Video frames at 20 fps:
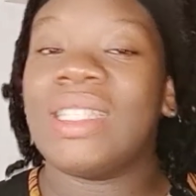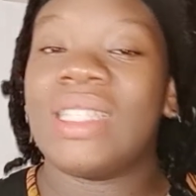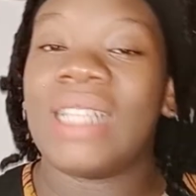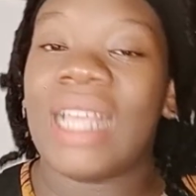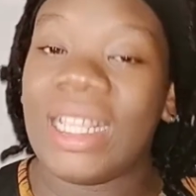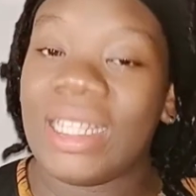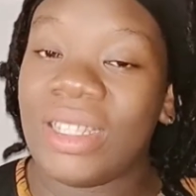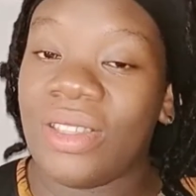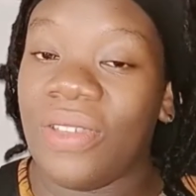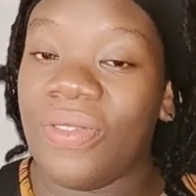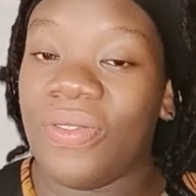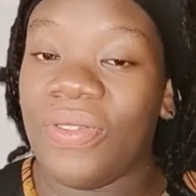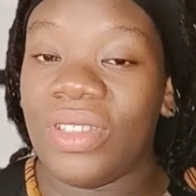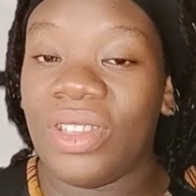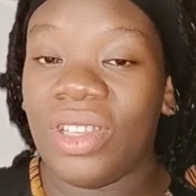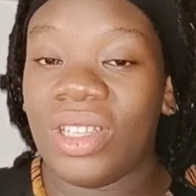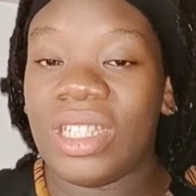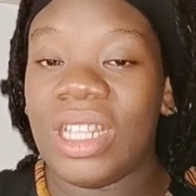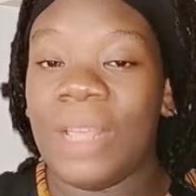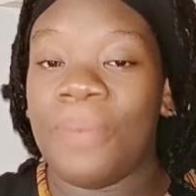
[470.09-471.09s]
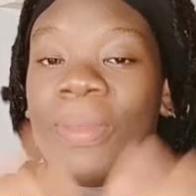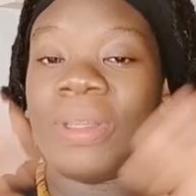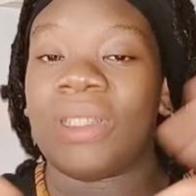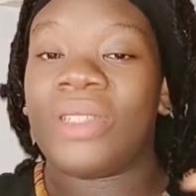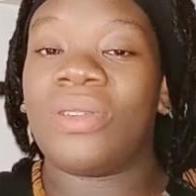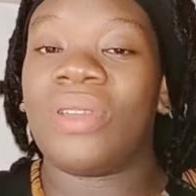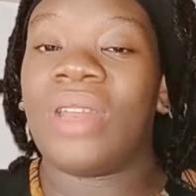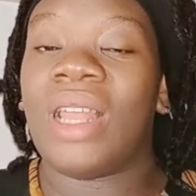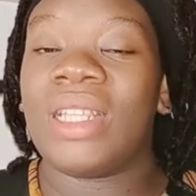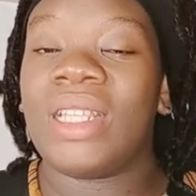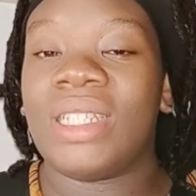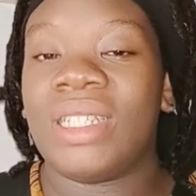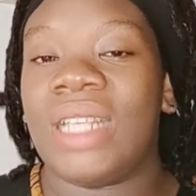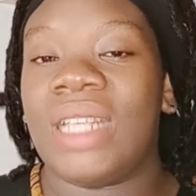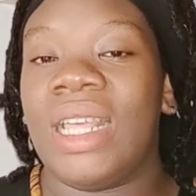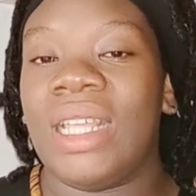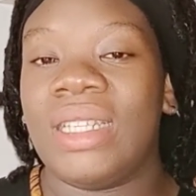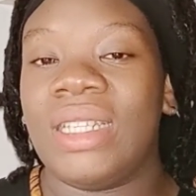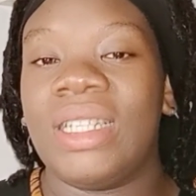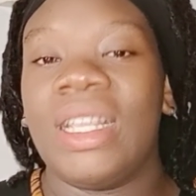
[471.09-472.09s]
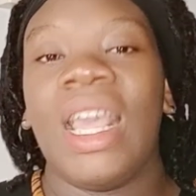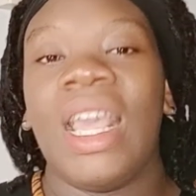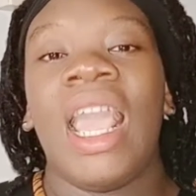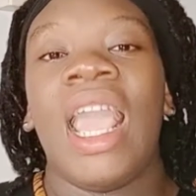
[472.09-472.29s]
set of just a particular set,